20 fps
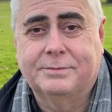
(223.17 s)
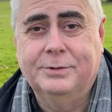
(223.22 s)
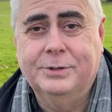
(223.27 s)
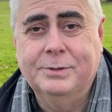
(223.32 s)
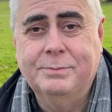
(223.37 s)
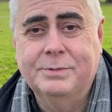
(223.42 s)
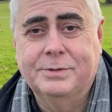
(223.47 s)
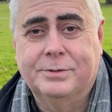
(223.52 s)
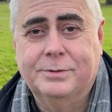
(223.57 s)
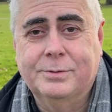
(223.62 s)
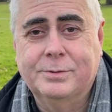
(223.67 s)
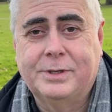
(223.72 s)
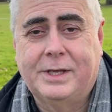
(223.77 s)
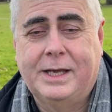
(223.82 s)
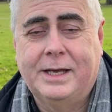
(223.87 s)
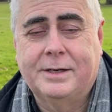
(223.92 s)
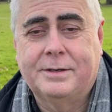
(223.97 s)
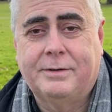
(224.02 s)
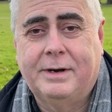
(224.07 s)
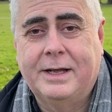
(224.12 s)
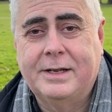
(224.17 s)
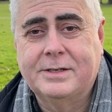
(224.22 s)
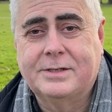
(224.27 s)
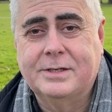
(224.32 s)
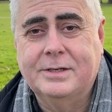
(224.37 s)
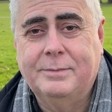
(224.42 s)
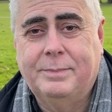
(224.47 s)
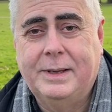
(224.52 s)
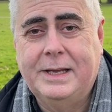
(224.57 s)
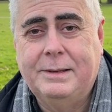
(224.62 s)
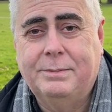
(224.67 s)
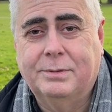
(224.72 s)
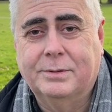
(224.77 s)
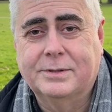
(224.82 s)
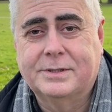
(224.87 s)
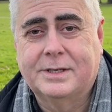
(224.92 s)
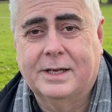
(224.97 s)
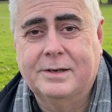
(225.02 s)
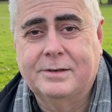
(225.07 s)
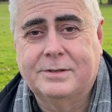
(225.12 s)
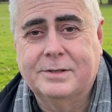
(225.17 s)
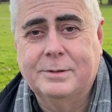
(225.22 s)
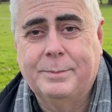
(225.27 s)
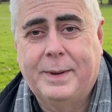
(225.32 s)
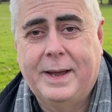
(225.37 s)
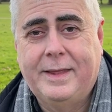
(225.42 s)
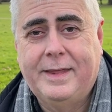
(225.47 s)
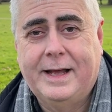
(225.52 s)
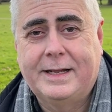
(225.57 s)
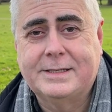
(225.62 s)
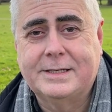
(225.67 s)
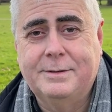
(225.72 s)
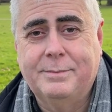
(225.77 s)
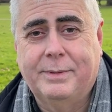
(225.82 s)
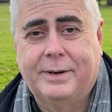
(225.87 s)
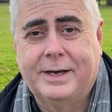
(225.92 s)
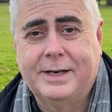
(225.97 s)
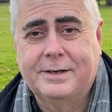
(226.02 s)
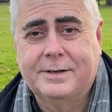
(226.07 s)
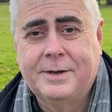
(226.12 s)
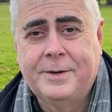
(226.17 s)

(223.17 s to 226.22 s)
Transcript: rooms are all geared around 2 people, so do bear that in mind.